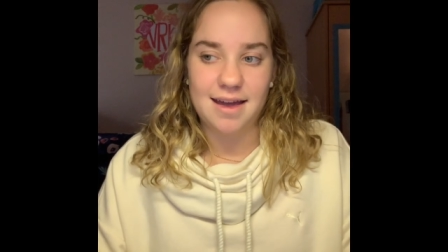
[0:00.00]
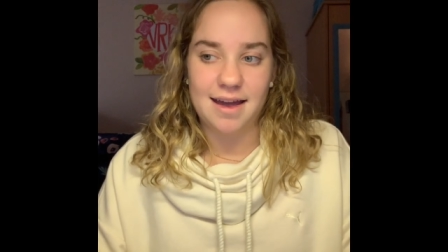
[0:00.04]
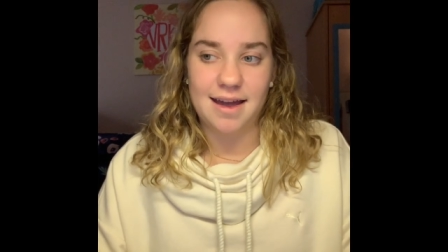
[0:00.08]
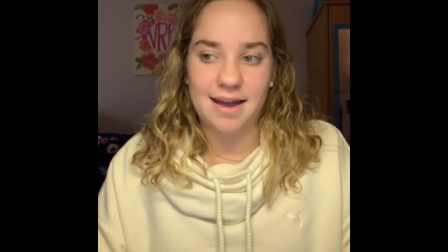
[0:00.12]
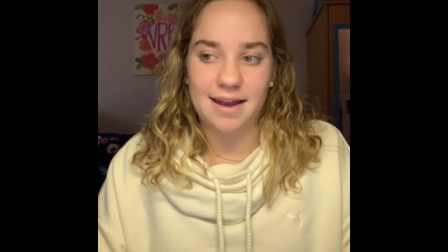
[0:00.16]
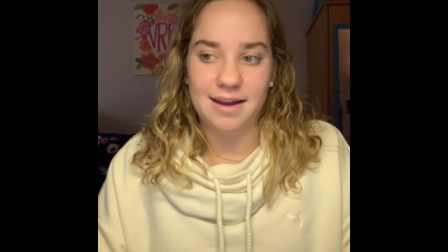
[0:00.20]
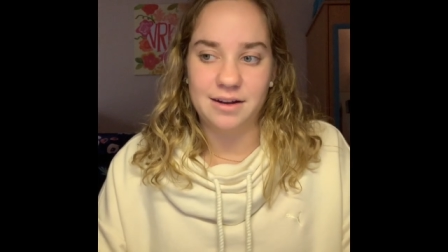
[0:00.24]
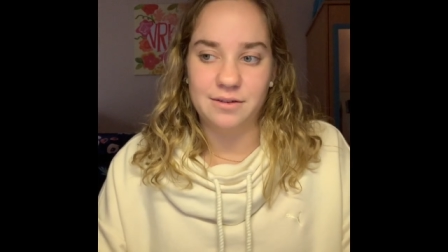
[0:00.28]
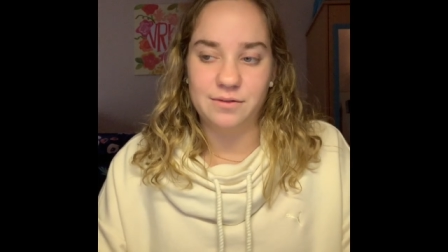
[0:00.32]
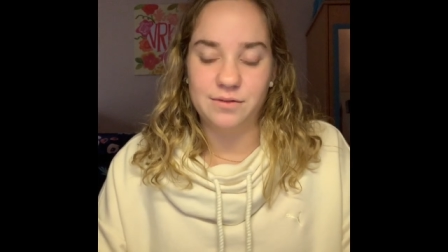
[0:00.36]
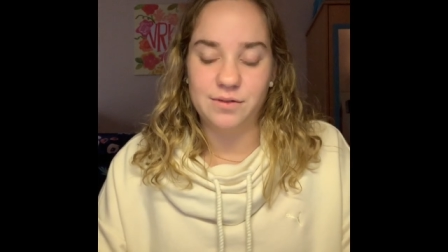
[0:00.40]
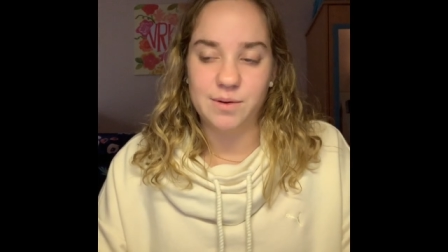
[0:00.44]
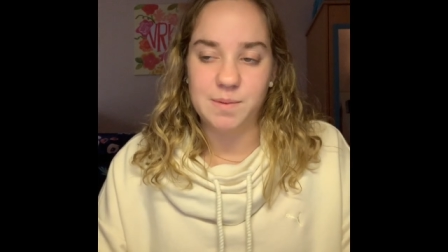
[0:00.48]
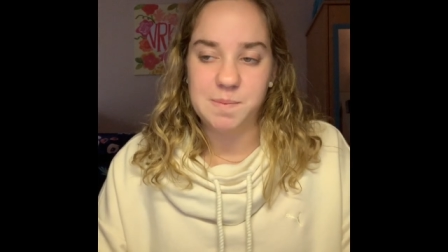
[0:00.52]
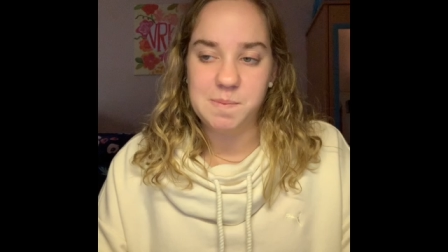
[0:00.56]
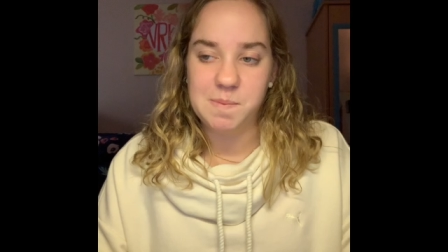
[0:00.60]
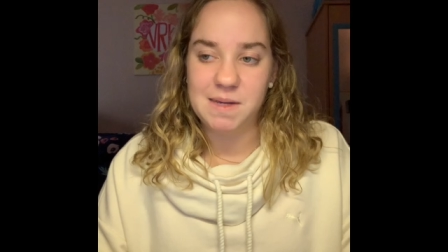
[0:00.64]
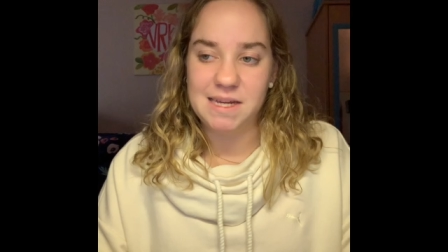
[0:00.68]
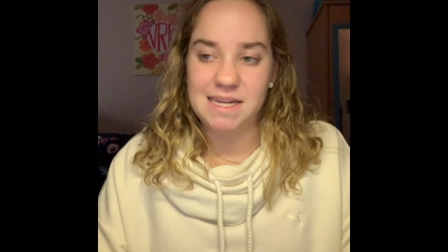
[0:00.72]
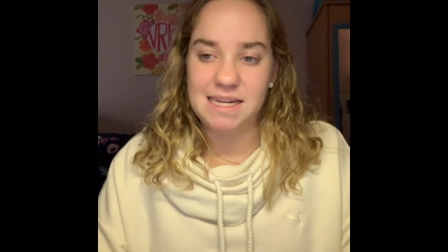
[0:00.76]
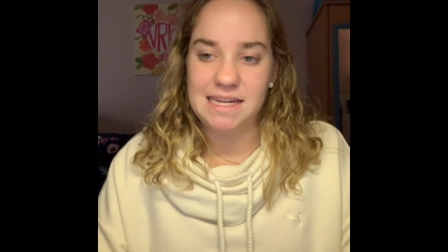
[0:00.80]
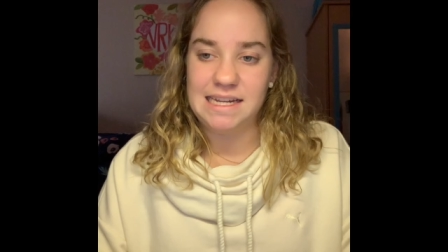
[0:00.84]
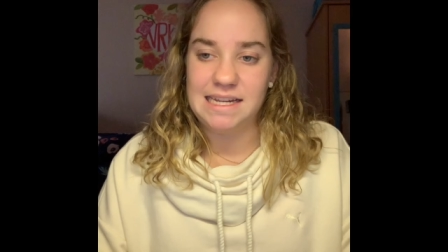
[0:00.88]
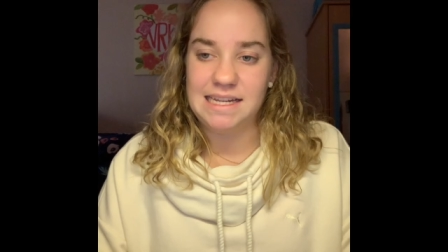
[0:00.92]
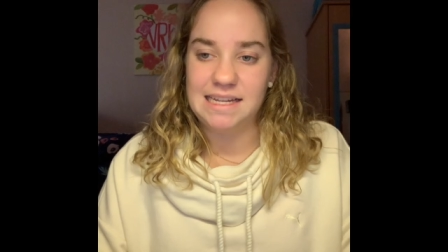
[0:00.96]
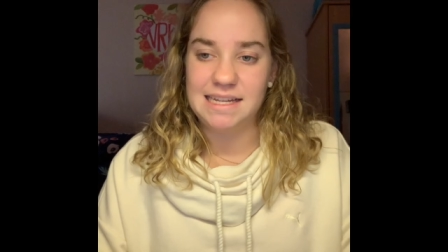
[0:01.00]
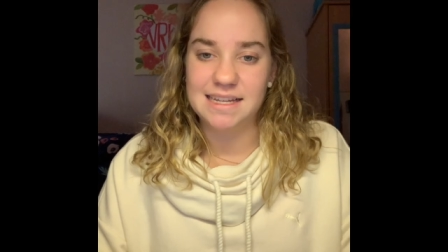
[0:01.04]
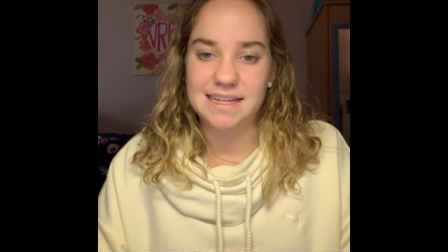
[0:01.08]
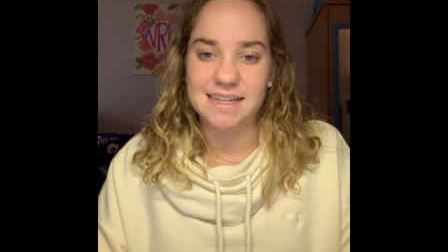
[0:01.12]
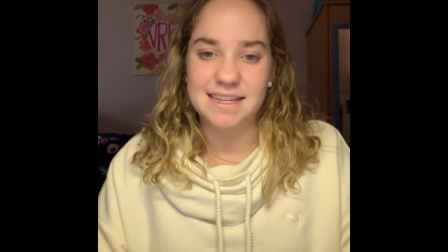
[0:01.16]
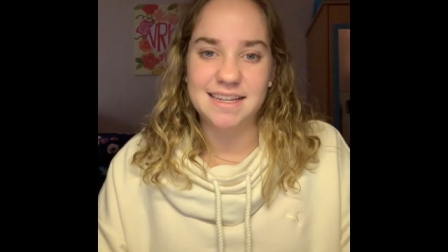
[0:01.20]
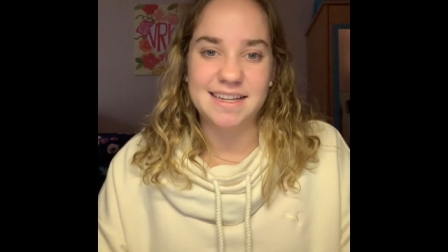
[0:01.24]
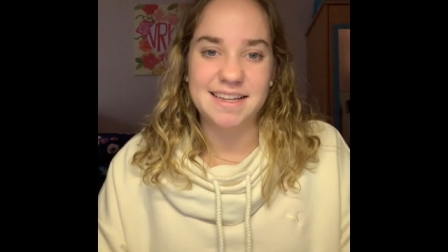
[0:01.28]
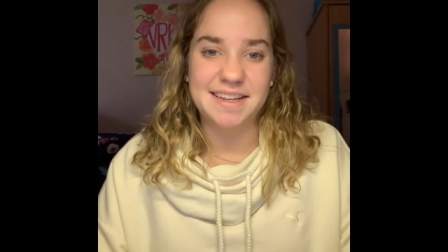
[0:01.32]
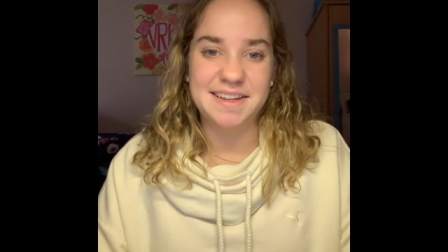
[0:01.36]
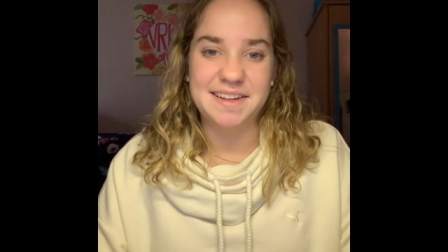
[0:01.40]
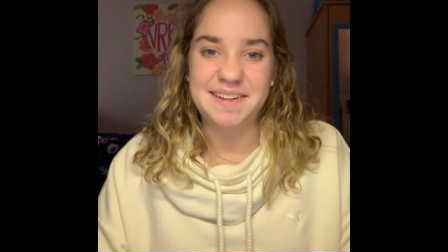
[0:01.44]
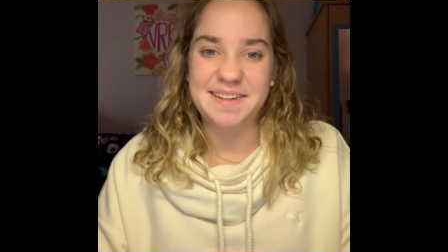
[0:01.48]
And for me,
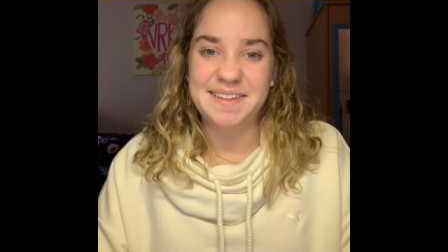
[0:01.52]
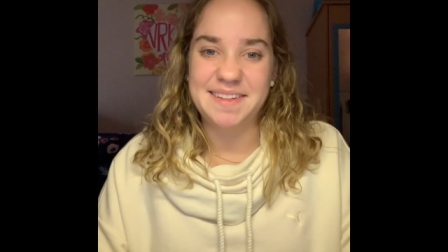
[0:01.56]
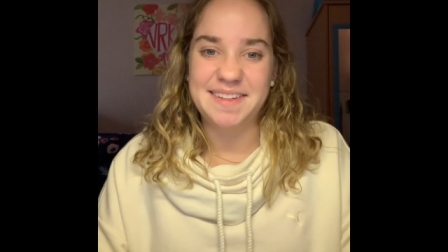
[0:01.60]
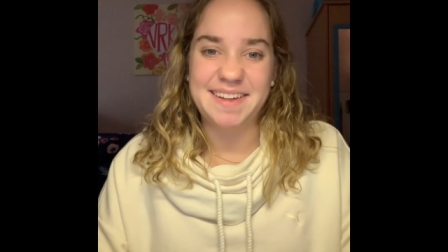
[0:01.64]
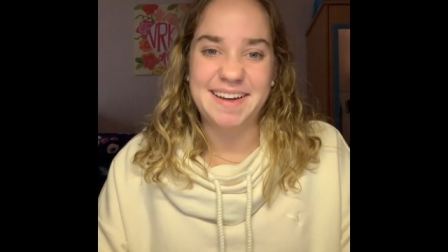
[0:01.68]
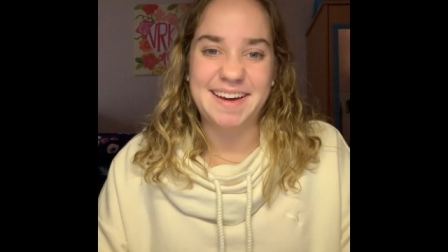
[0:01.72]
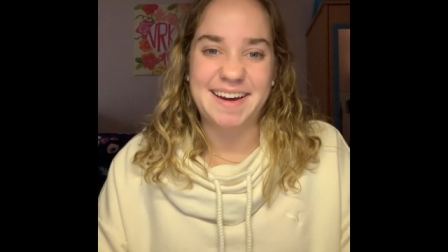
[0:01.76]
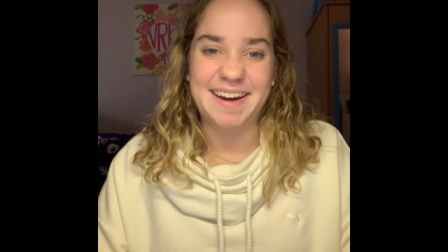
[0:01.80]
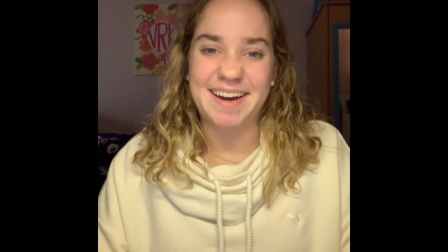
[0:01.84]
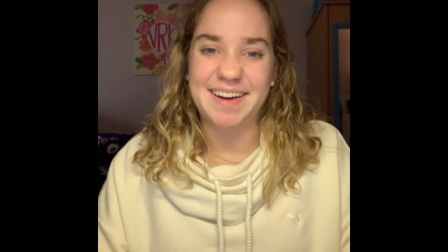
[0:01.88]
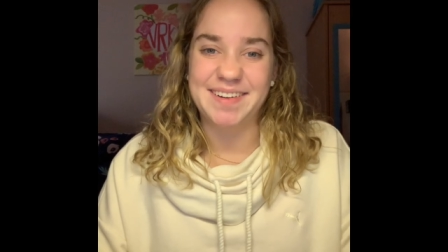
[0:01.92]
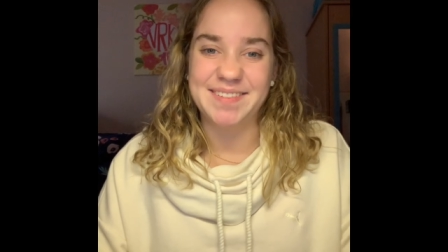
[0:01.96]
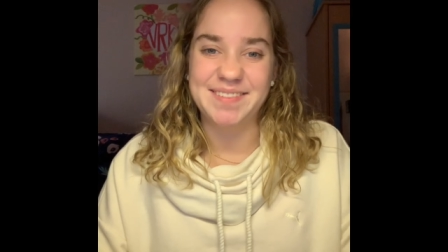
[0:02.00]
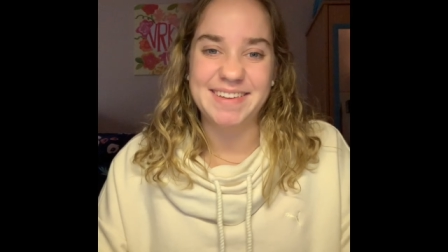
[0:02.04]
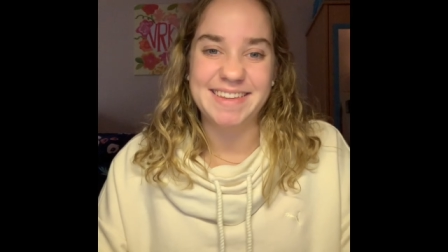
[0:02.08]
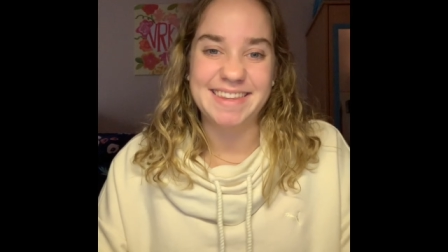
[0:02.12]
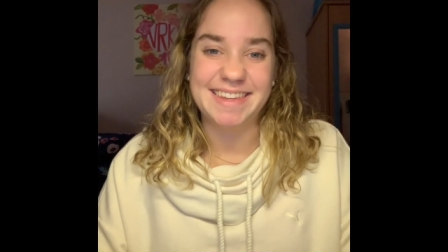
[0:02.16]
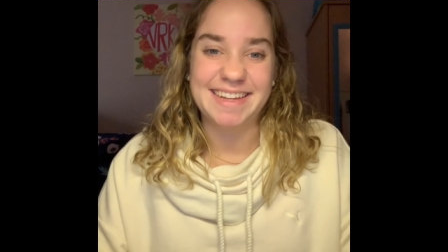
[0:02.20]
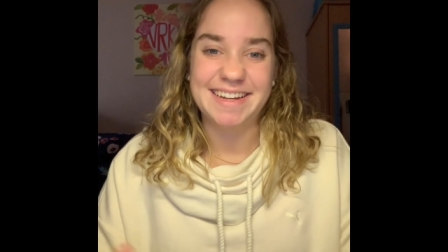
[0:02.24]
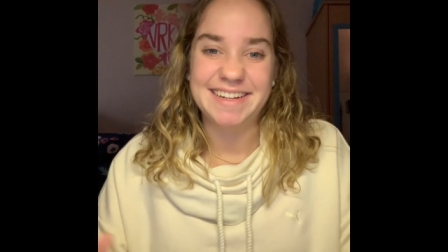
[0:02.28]
I mean,